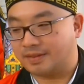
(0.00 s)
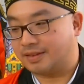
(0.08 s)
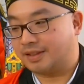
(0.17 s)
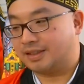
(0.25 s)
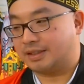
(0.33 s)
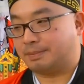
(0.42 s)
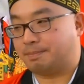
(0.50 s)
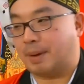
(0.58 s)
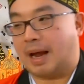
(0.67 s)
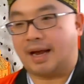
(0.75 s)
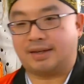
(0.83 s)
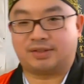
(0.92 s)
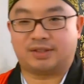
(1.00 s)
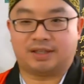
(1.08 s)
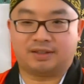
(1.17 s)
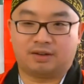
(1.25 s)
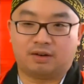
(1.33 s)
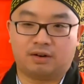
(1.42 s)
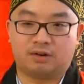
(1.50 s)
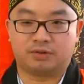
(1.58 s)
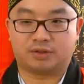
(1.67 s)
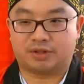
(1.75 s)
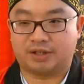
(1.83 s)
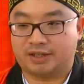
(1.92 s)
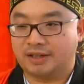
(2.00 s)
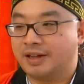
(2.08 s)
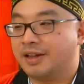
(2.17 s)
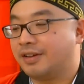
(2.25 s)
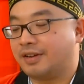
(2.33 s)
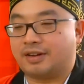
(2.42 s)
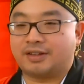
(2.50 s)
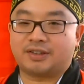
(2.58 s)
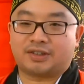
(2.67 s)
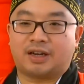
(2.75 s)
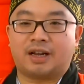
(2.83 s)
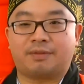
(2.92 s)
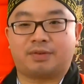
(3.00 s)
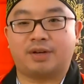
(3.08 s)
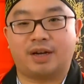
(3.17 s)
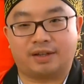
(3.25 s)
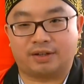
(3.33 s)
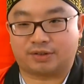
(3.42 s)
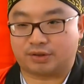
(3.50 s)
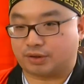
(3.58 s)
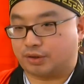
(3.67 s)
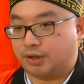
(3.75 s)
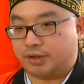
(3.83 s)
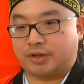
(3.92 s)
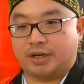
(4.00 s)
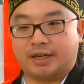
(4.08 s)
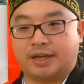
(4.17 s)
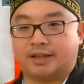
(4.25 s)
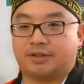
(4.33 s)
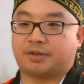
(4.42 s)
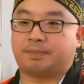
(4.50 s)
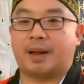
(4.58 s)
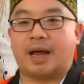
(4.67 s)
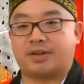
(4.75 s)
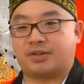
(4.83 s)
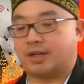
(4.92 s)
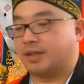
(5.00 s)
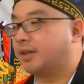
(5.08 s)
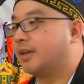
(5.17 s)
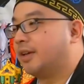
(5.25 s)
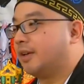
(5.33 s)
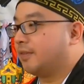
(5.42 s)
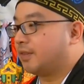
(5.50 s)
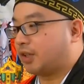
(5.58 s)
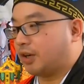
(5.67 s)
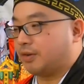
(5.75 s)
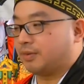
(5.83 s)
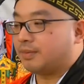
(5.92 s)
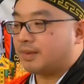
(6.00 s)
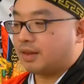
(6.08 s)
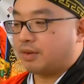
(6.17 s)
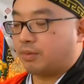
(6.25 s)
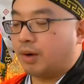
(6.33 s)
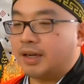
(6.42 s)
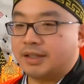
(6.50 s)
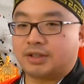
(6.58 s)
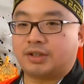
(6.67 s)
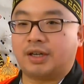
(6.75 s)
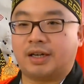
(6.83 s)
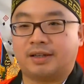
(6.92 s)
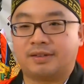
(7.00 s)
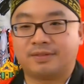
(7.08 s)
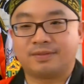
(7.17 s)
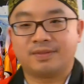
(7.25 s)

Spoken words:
This is bad shit. Oh, shit. There's a lot of shit. There's good shit and there's bad shit. So what is shit?